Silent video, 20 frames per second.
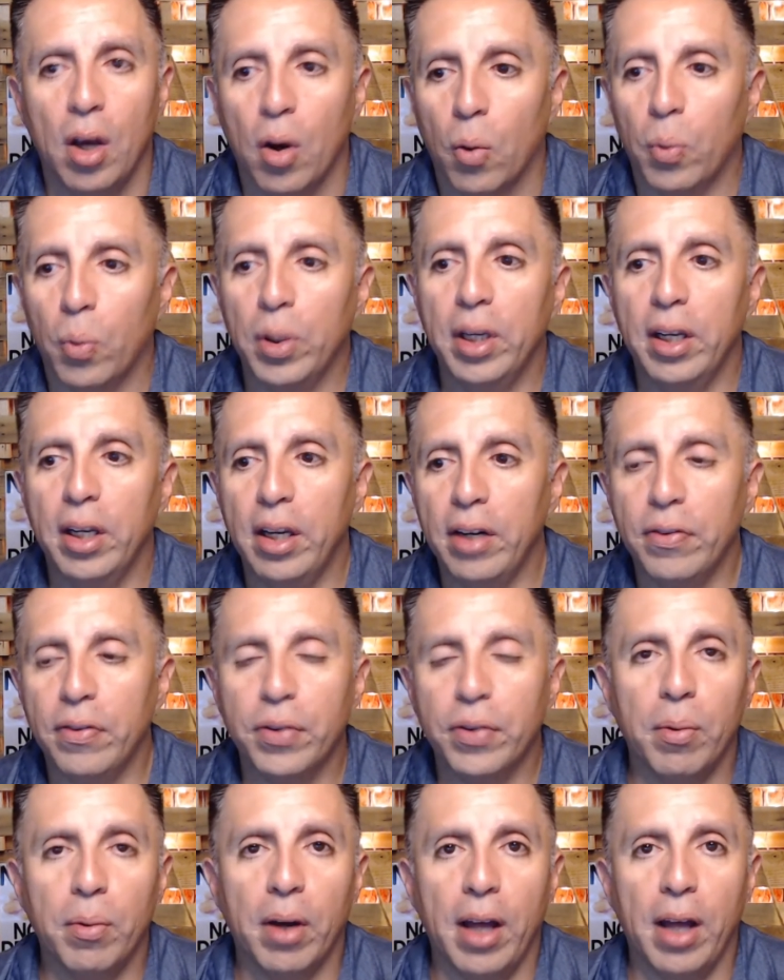We learned
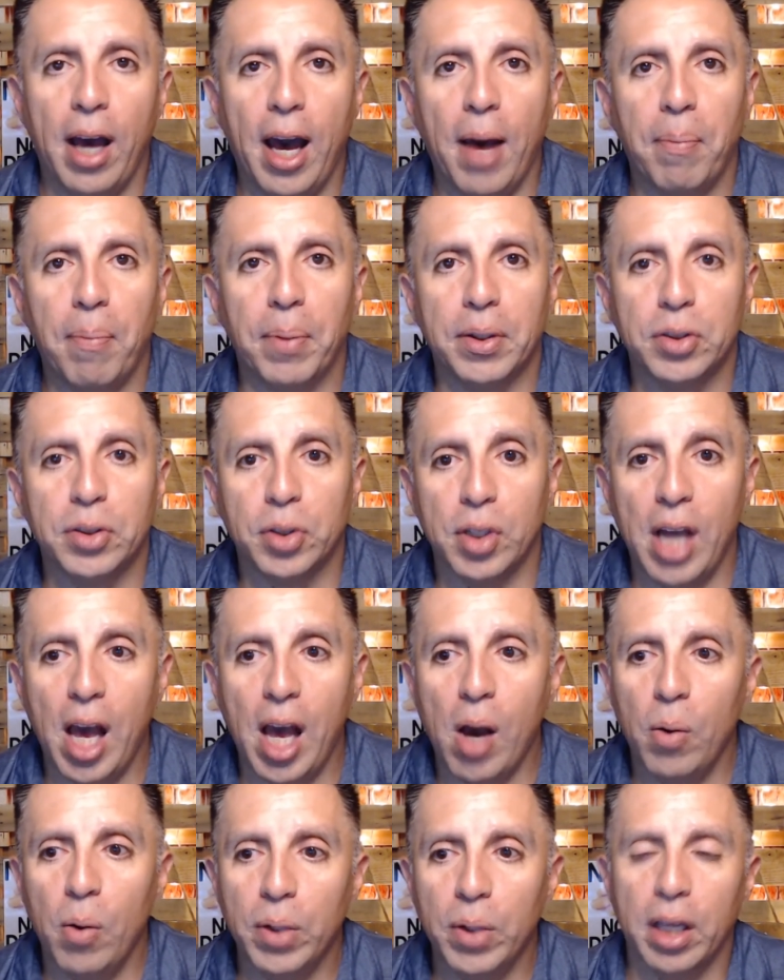from what happened. So
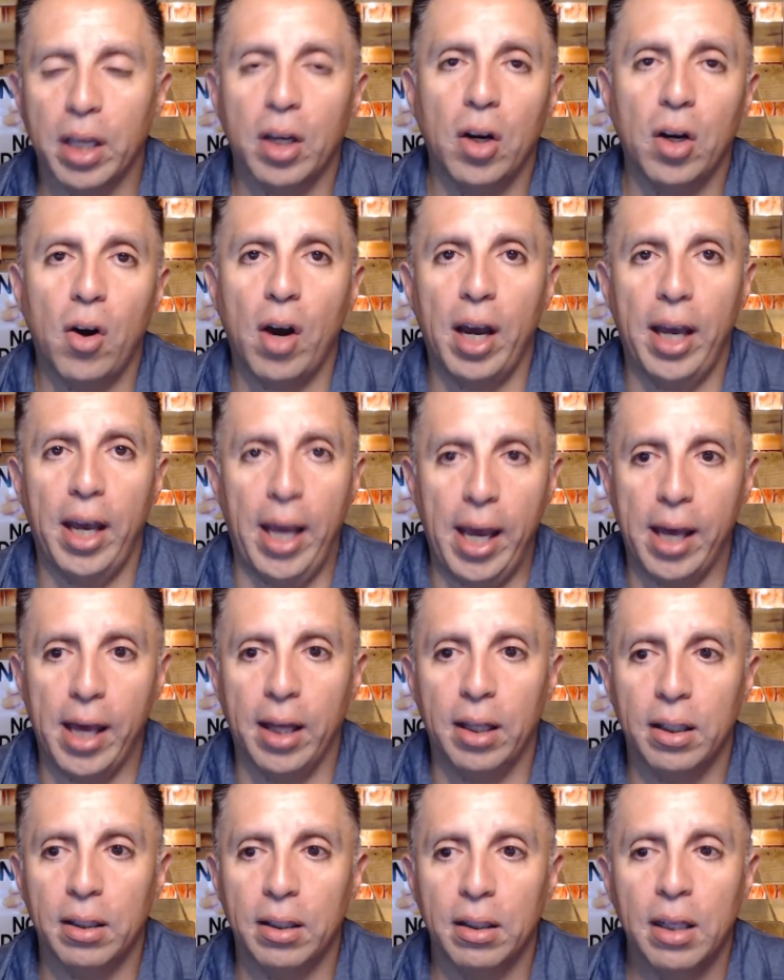now we can go
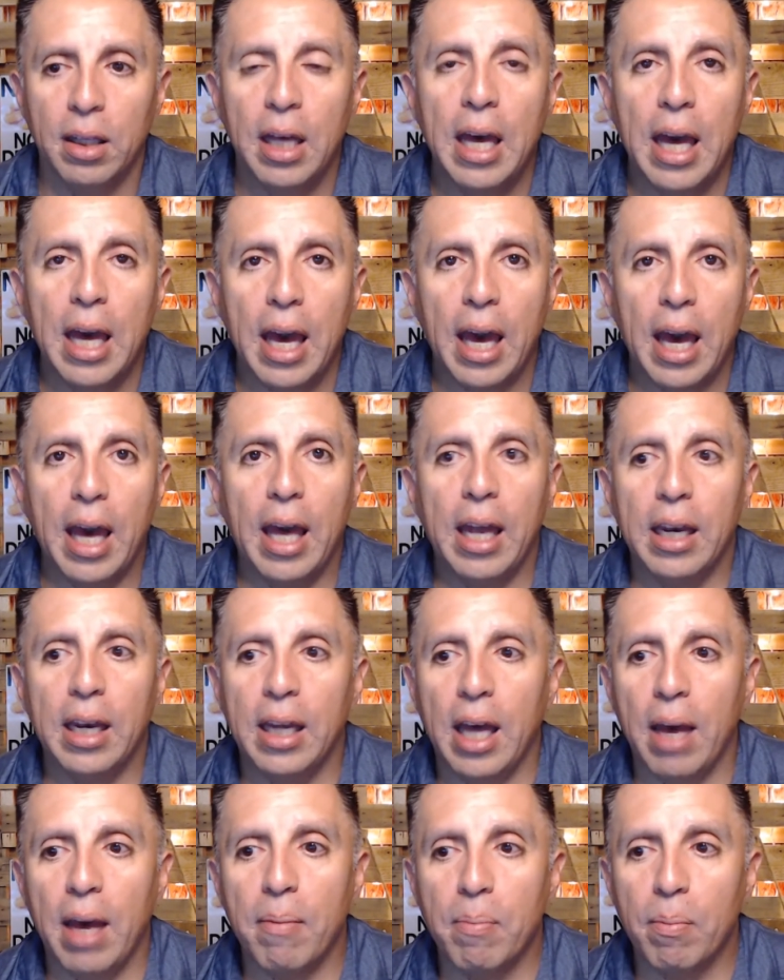ahead and
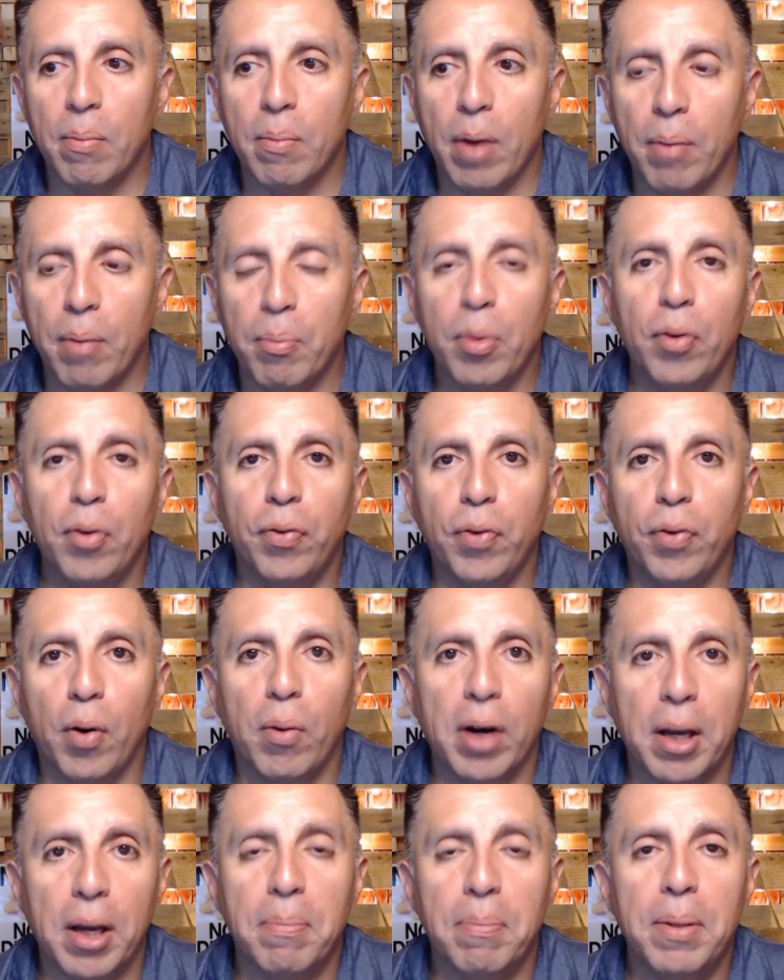move
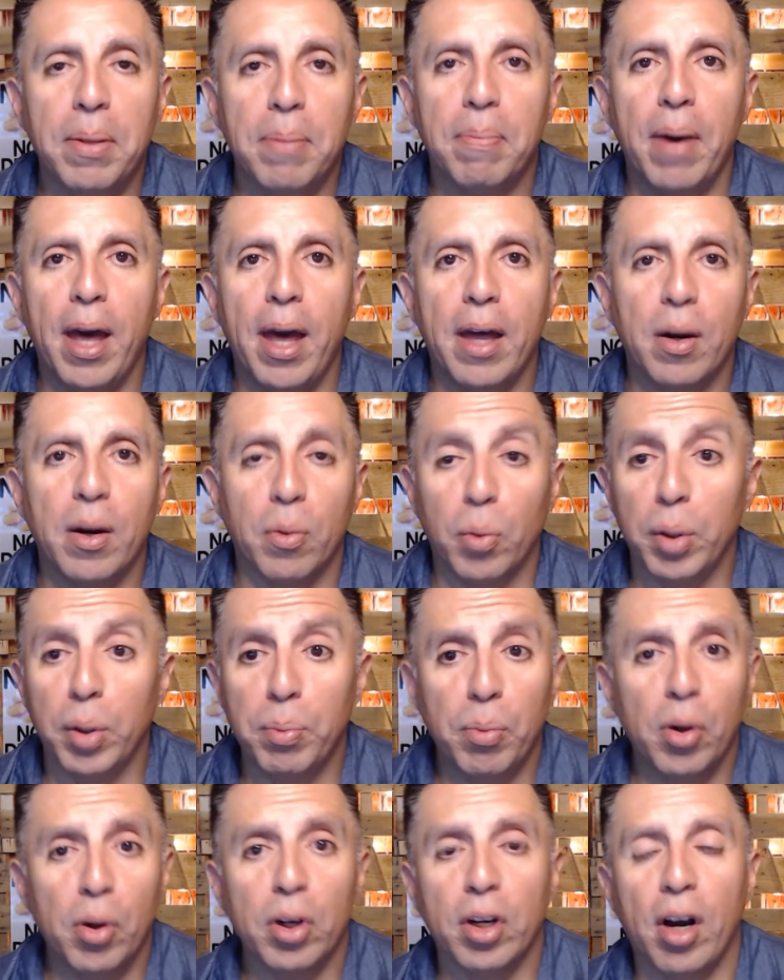forward and be better with
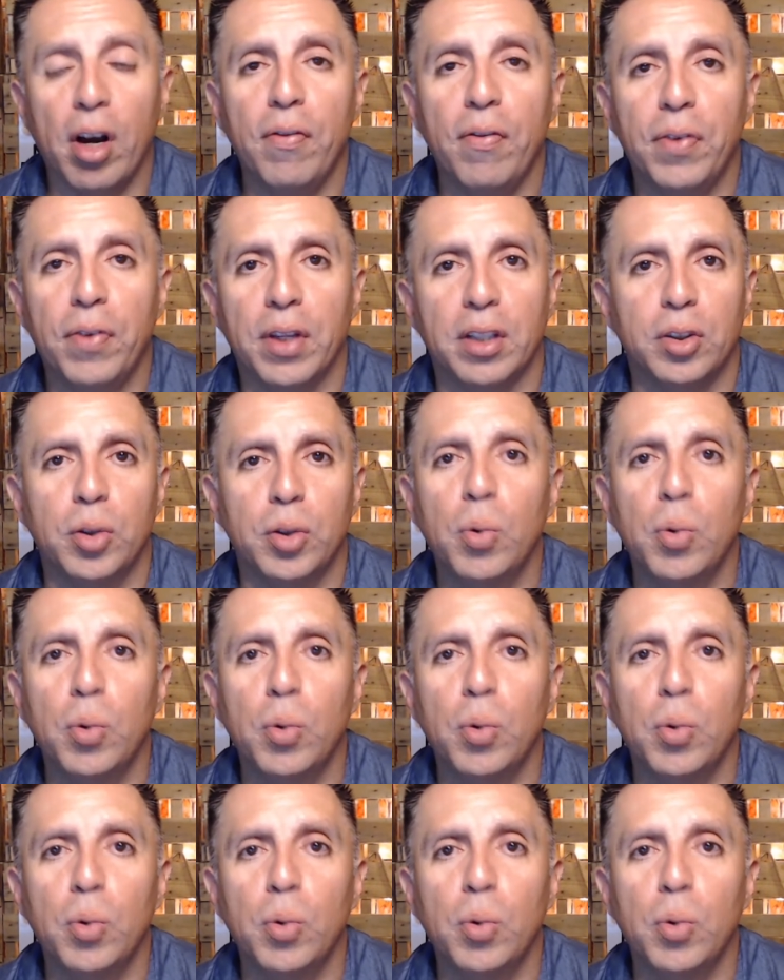more confidence.